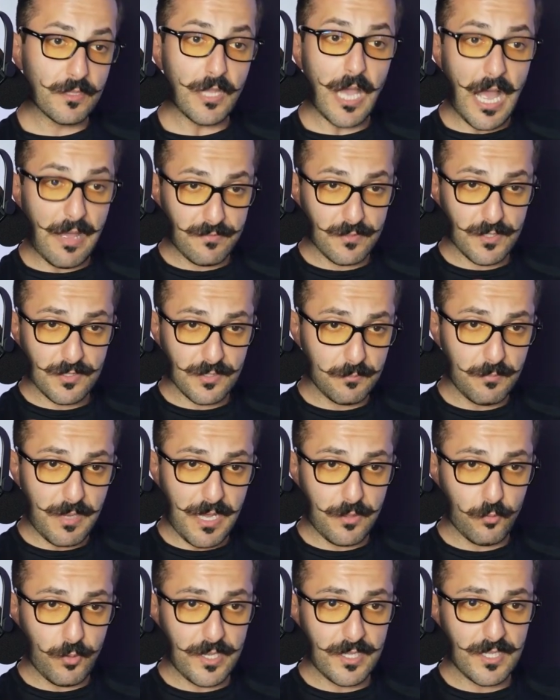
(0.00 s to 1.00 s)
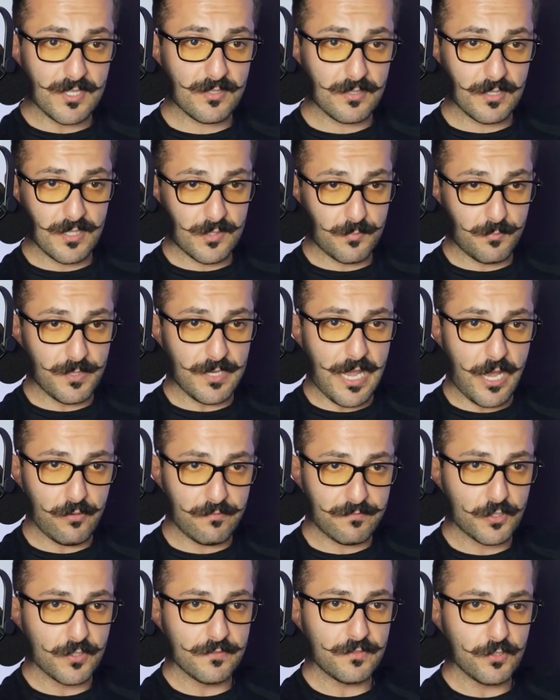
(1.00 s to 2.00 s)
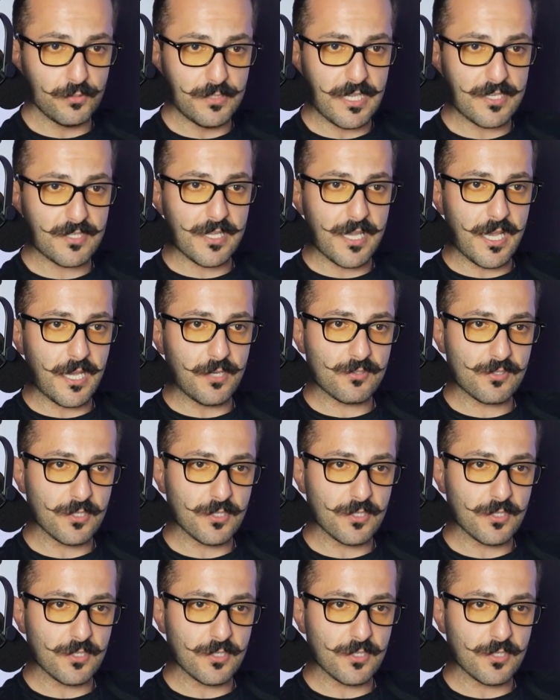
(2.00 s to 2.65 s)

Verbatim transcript: obviously, by the way, he's he's been out for a few days now.